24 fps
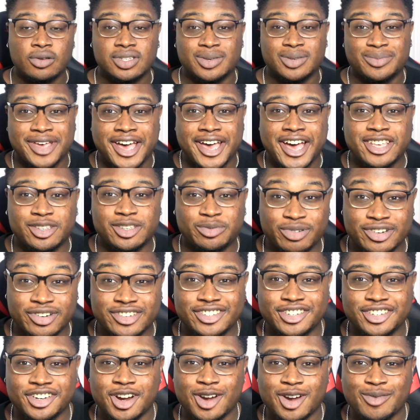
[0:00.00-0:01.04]
what's up guys,
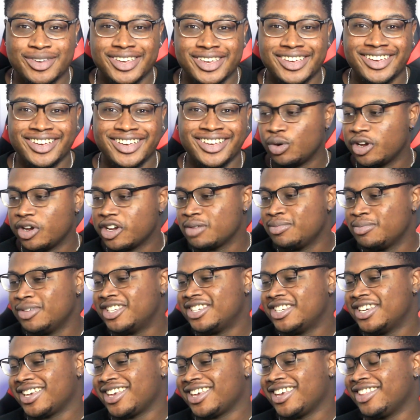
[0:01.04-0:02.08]
Prince Charming. We're gonna
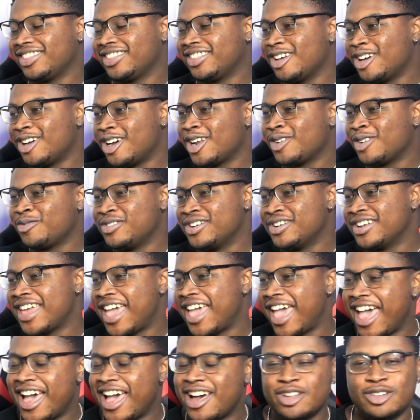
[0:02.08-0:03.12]
be checking out the
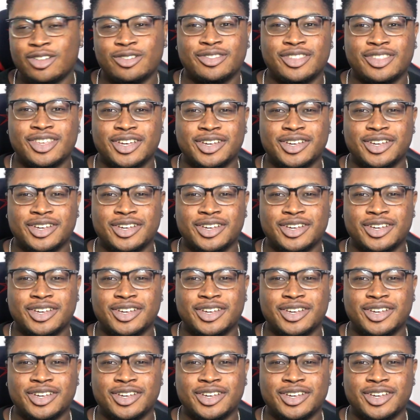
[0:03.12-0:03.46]
TheOdd1sOut,